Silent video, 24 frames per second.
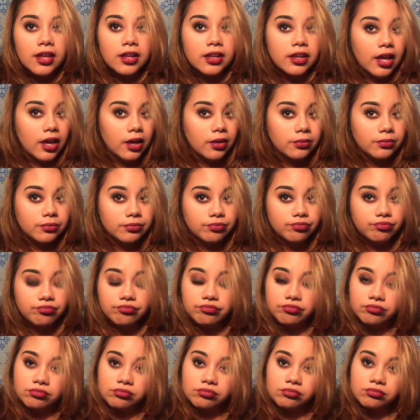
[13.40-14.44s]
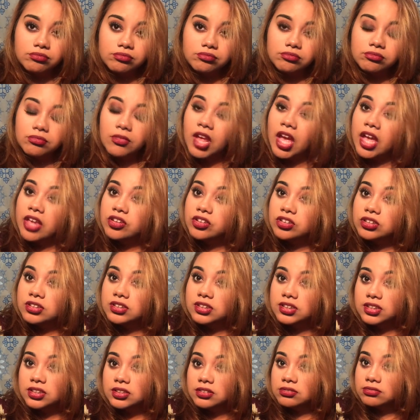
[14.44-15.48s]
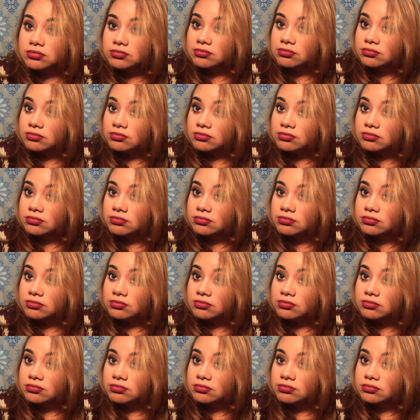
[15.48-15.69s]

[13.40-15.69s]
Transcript: Now, as you can see,